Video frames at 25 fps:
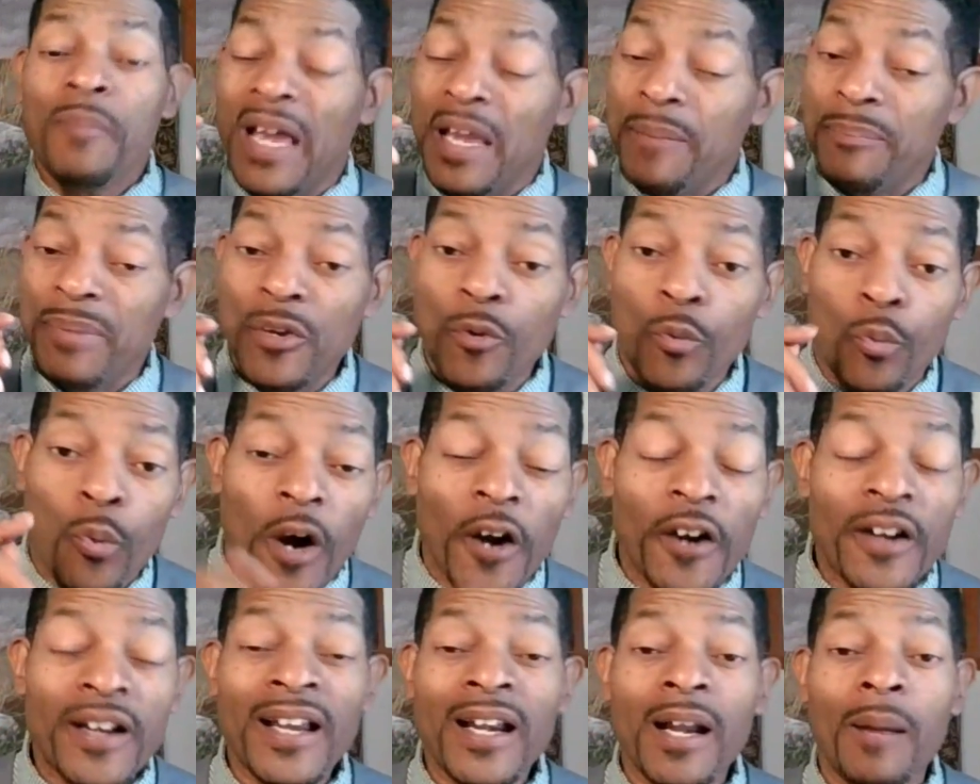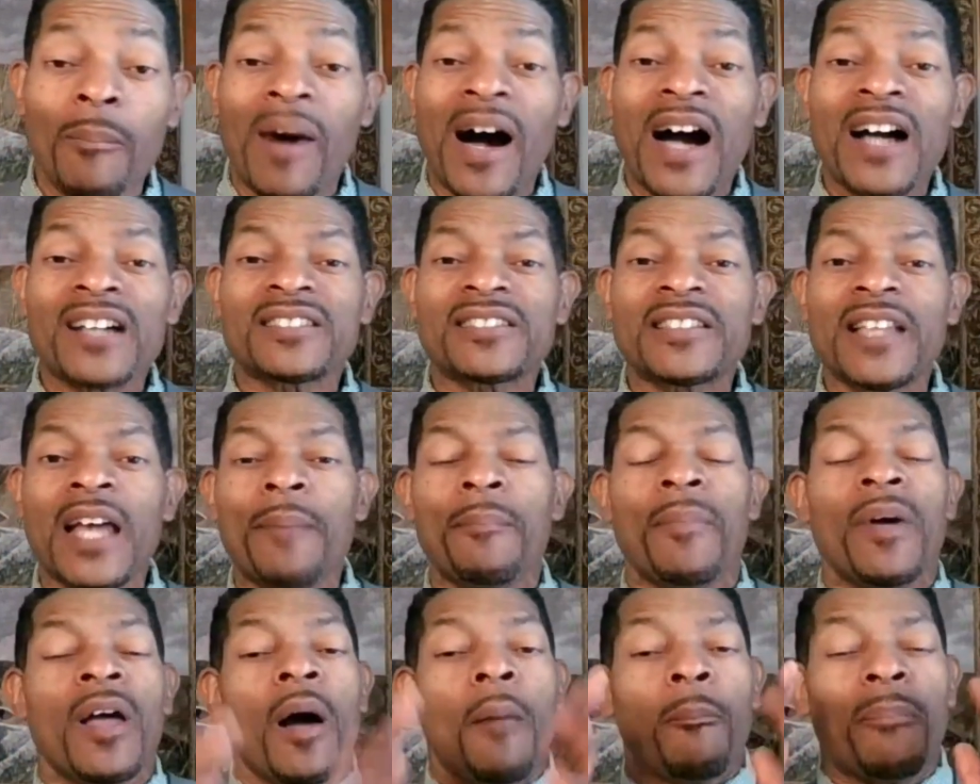may be working amongst
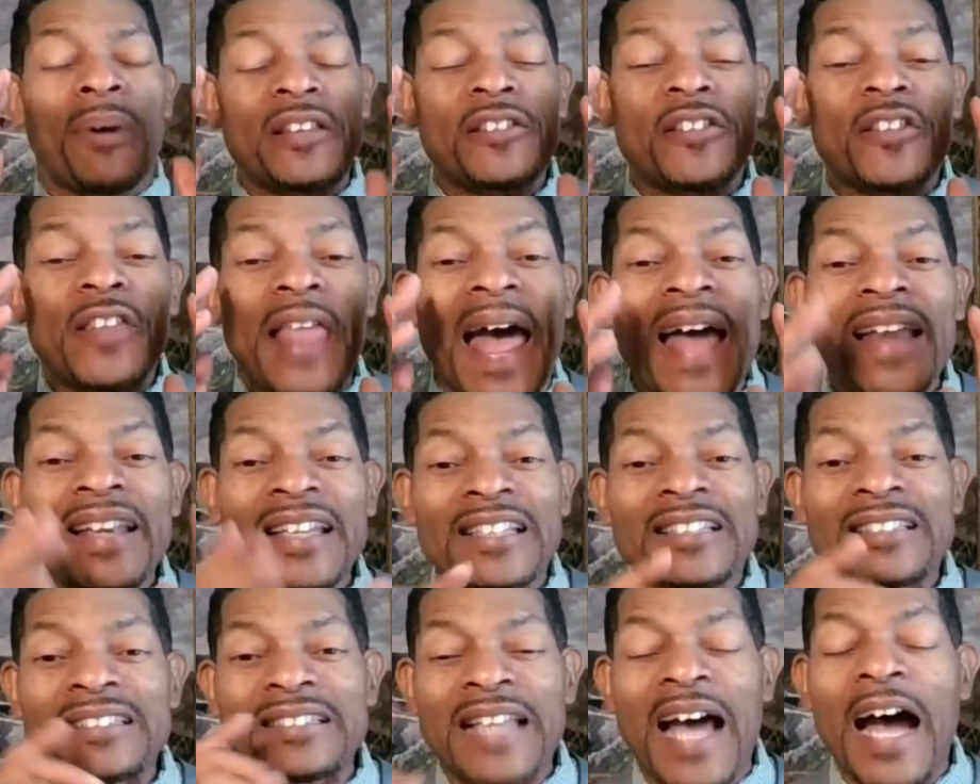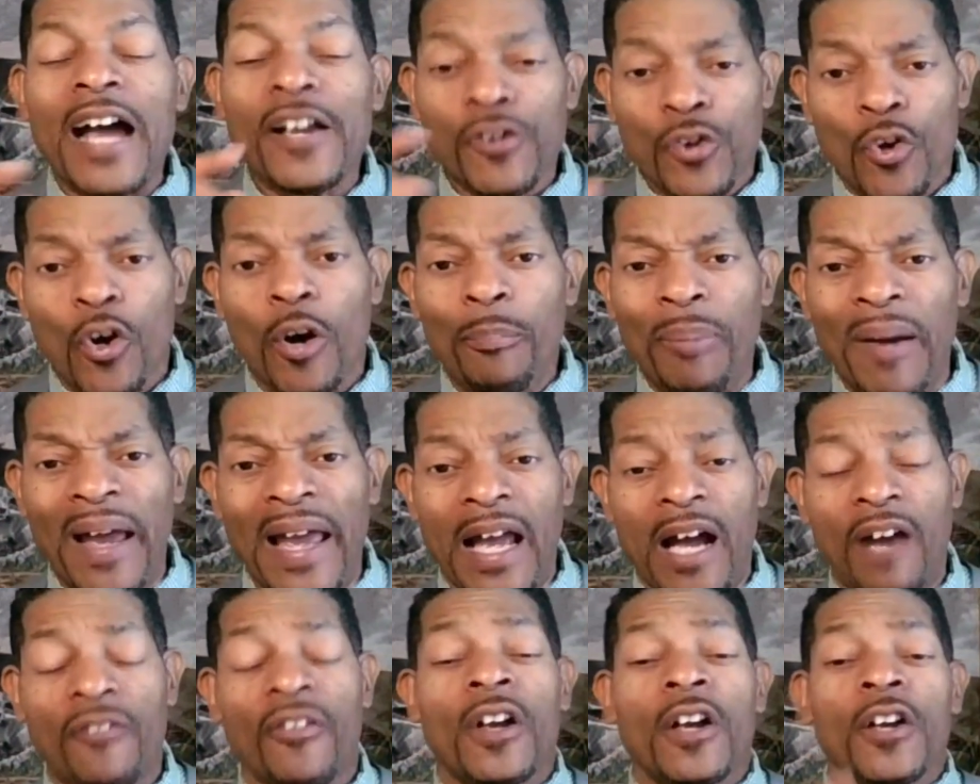them, but that is not your
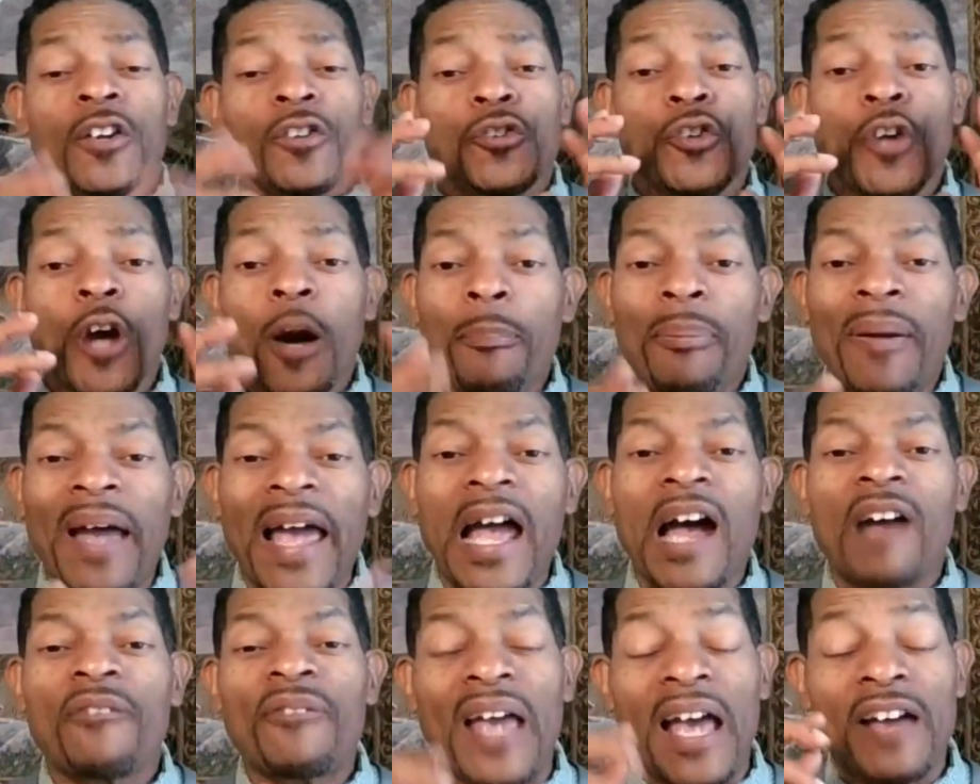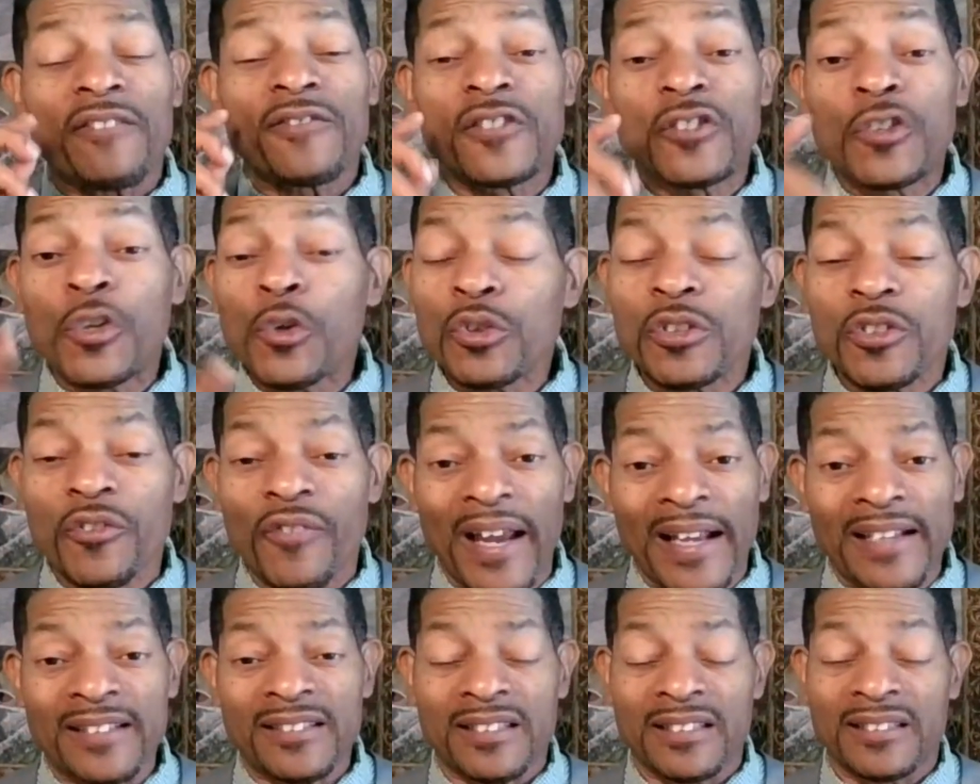path. Your path has two
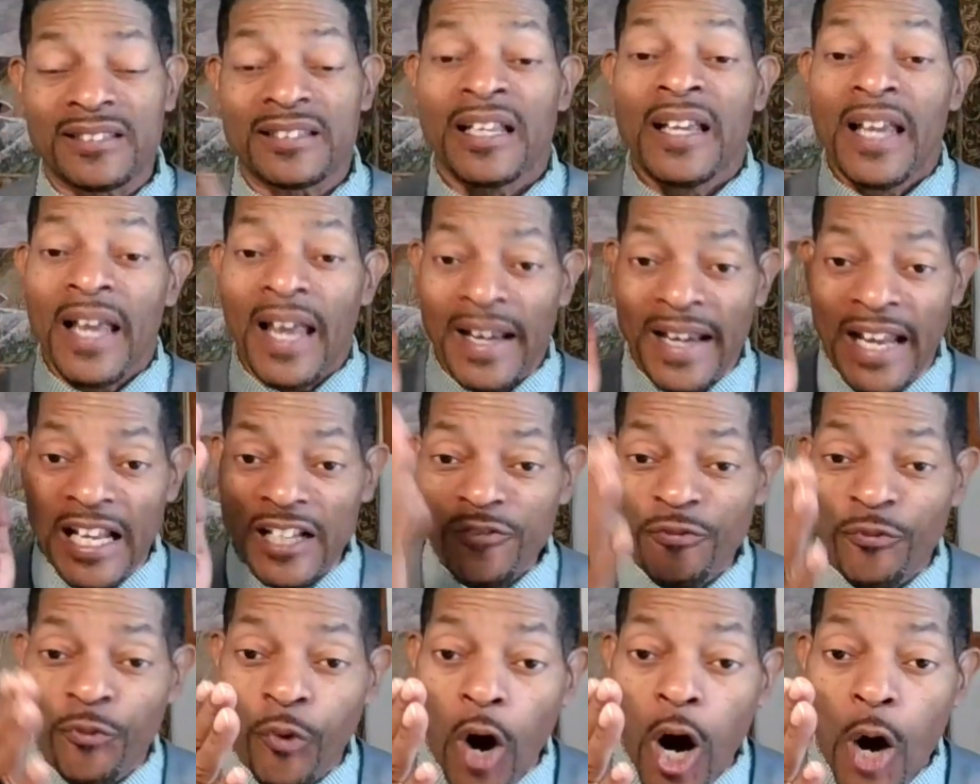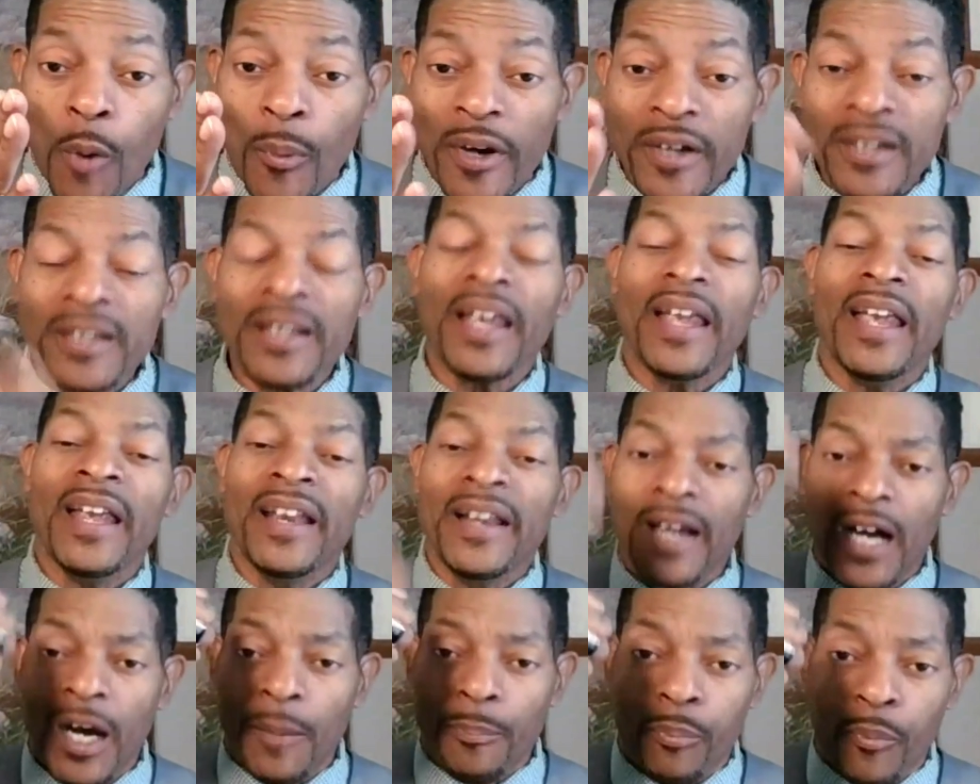directions, and that's forward
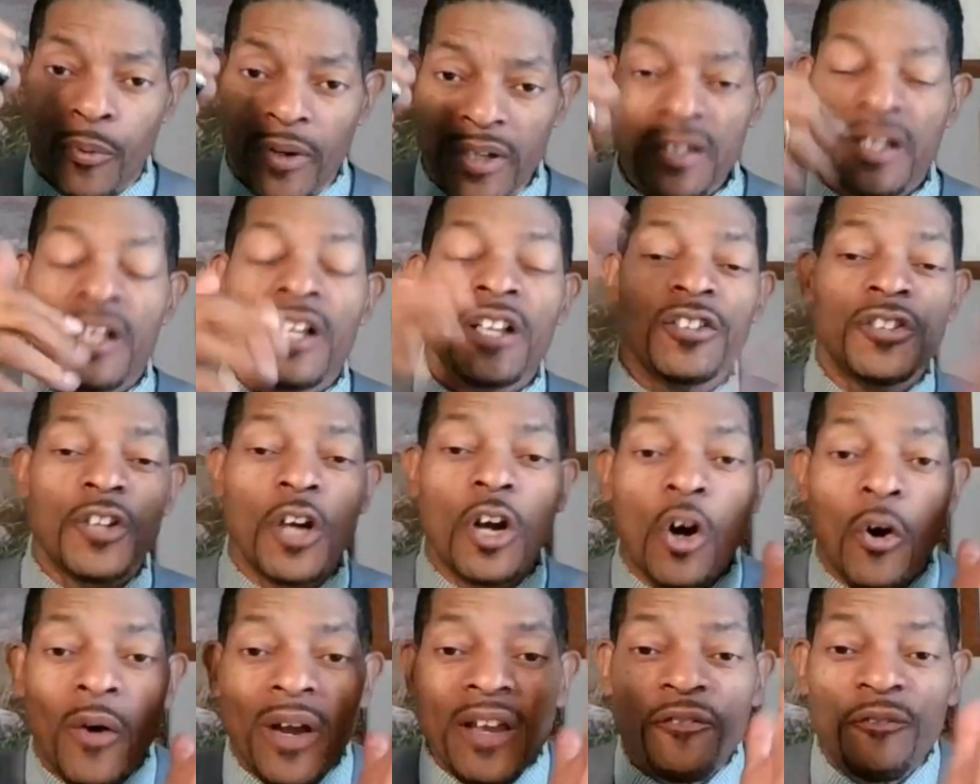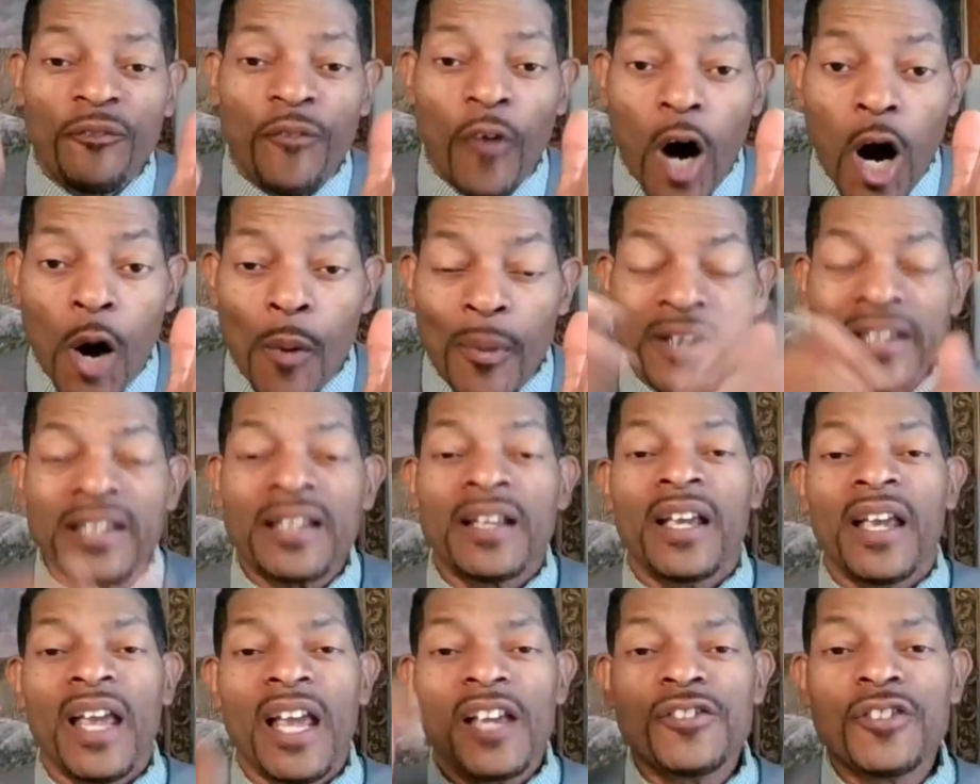and upward. You're going forward
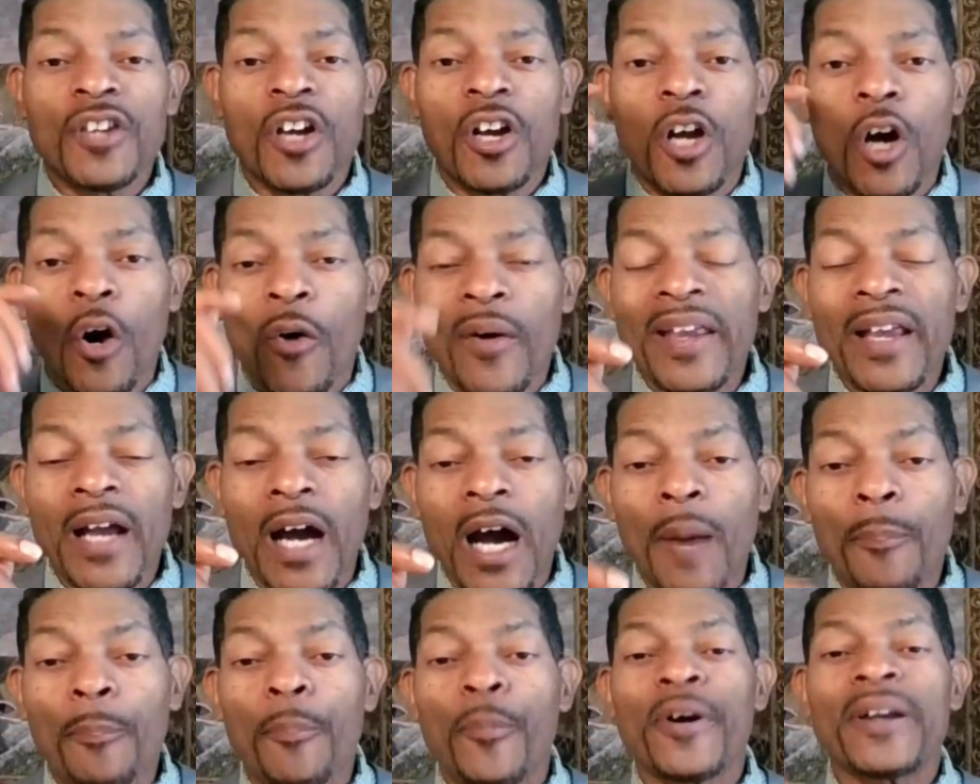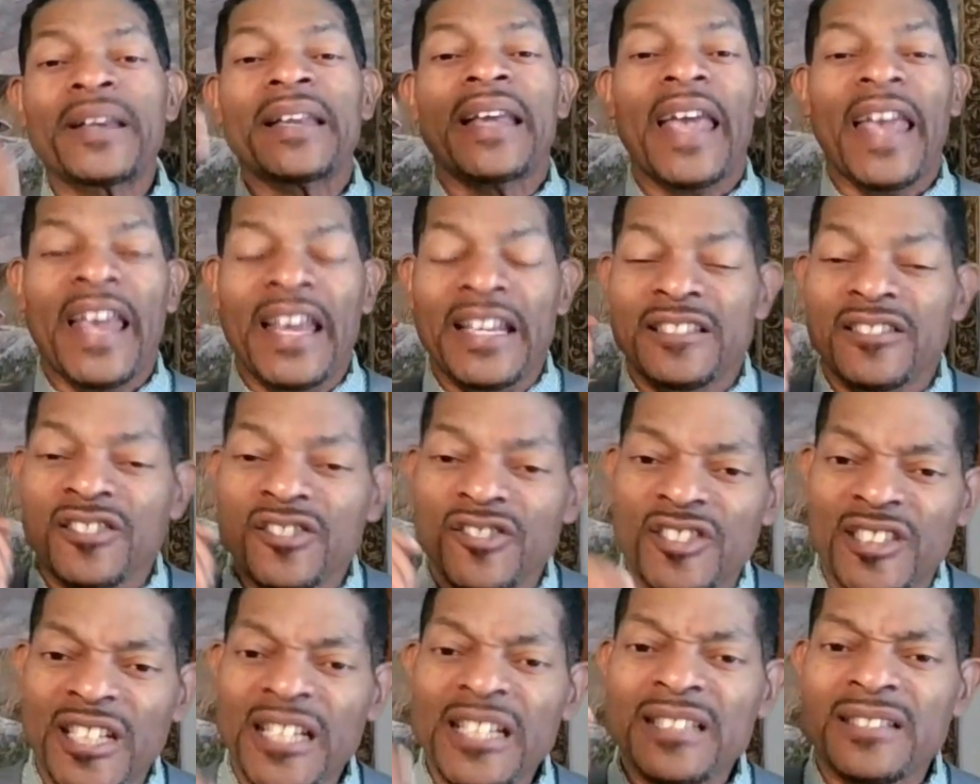and you're going upward in
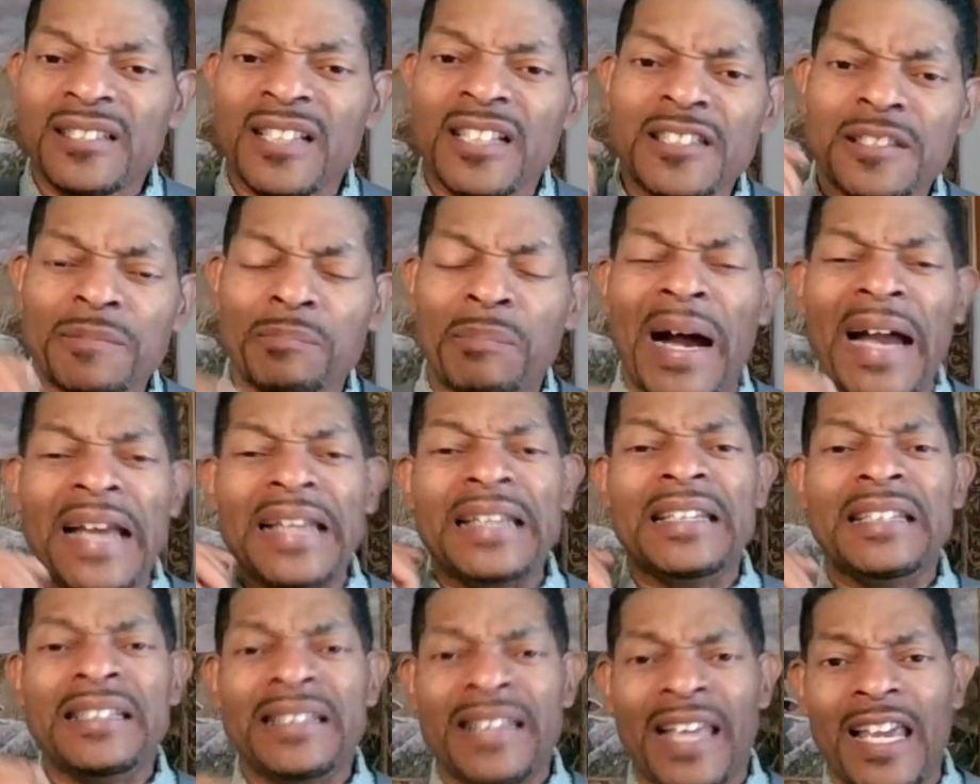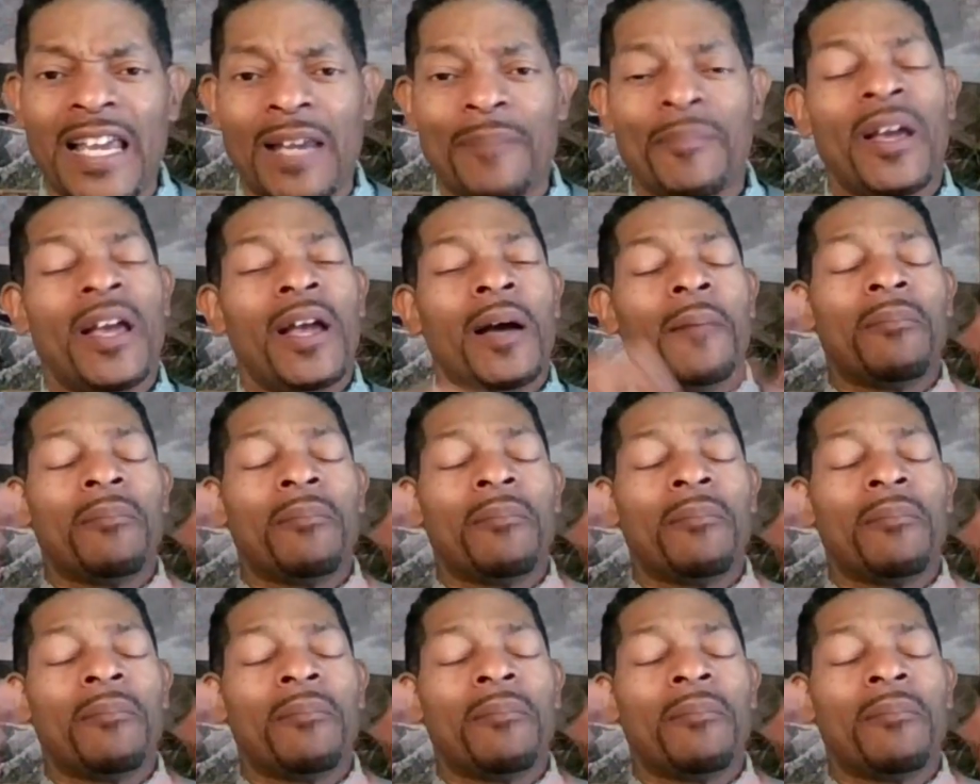Jesus' mighty name.